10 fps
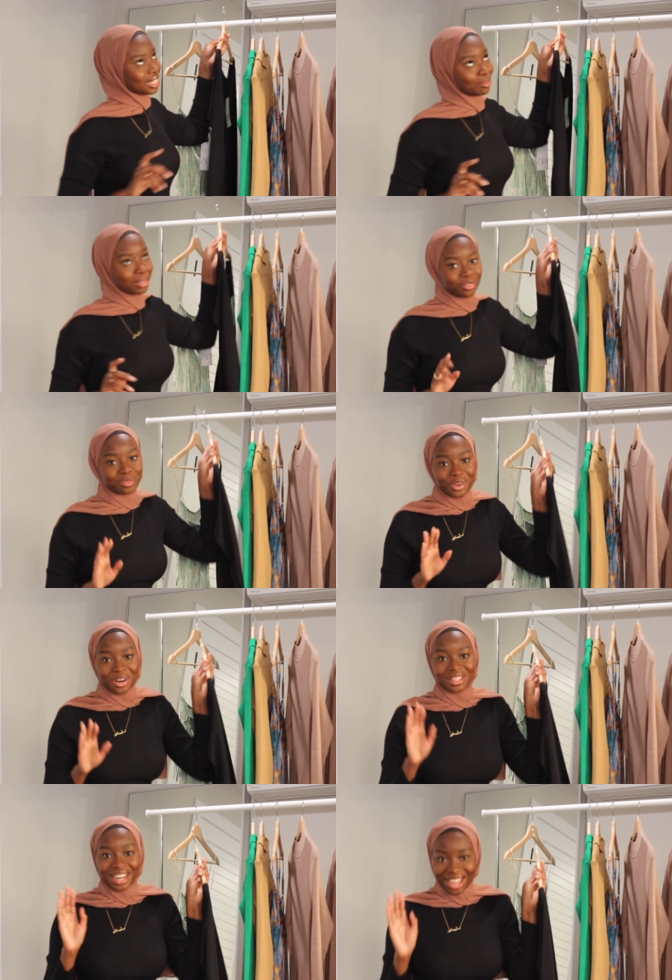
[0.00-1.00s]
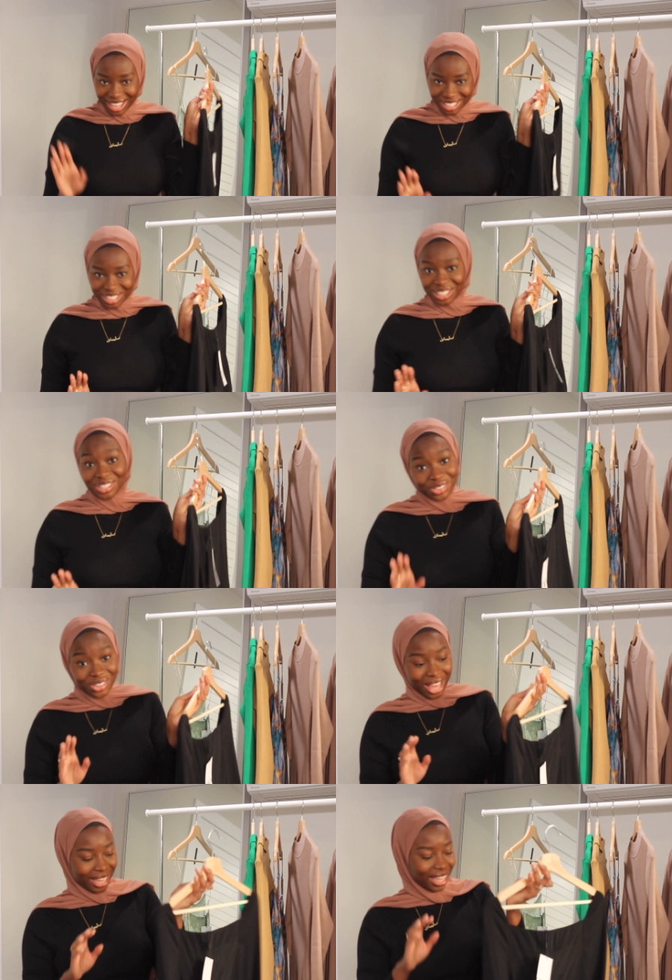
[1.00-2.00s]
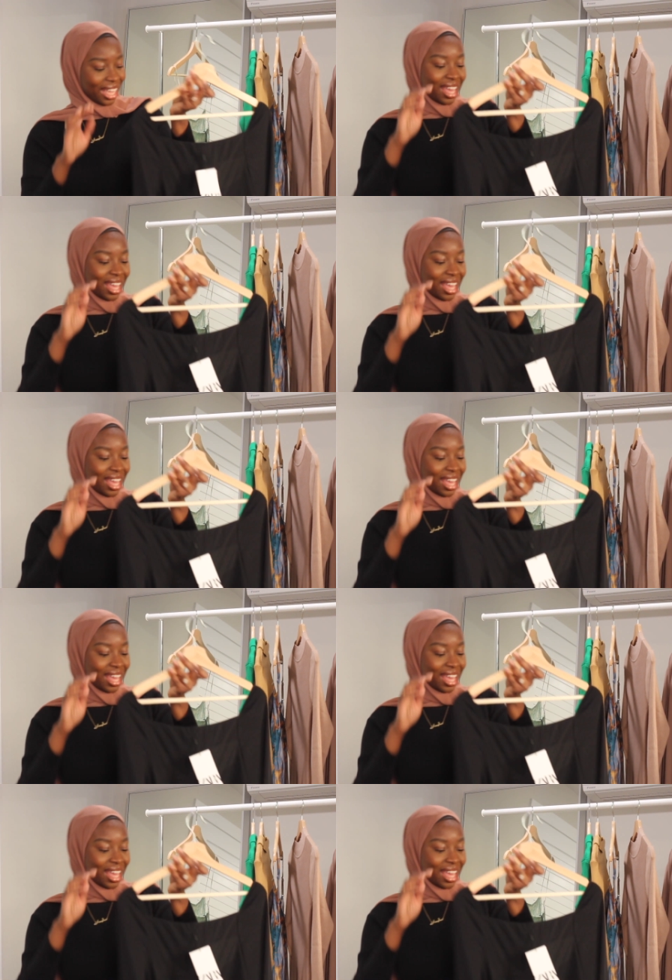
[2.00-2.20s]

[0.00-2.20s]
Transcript: something from Zara that I actually do like.